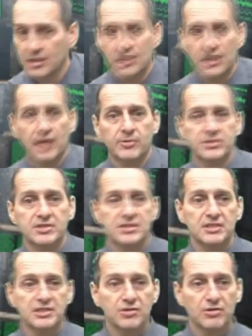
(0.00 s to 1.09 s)
I went to
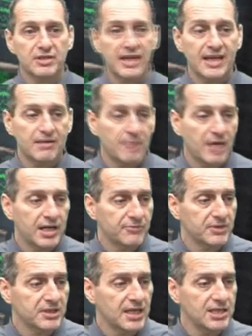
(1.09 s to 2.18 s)
see your Gantt
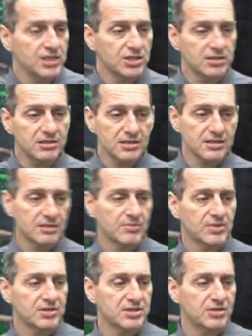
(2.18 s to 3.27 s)
modifications
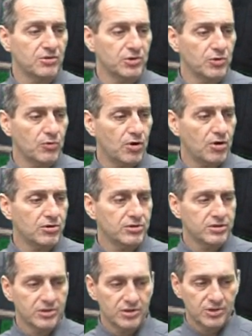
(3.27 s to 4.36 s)
because I know you all
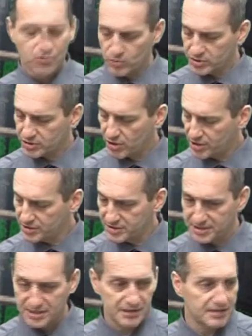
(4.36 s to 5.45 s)
worked hard to
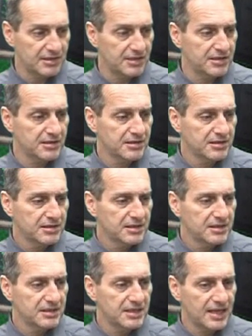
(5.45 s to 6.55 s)
get the
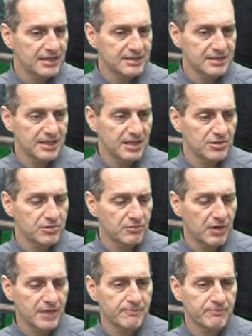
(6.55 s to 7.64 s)
Gantt together,
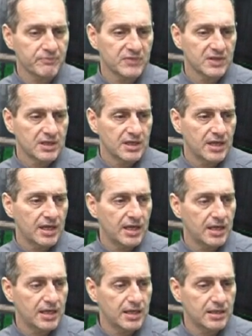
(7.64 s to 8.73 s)
right?
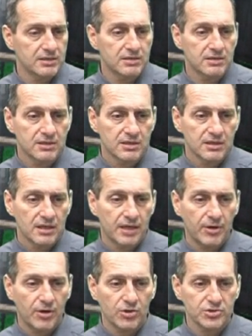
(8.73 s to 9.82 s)
And I
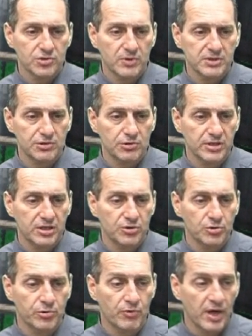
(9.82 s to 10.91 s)
also want to look at
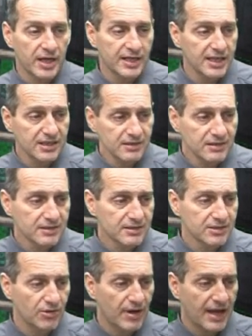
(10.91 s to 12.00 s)
your writing,
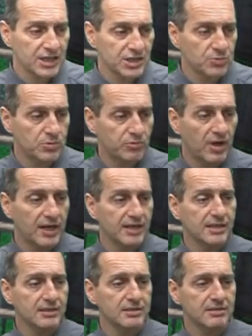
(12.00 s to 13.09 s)
your actual
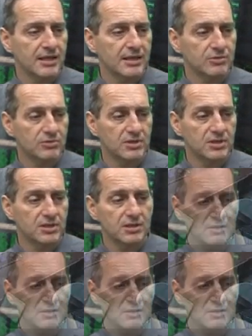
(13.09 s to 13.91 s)
writing that you did.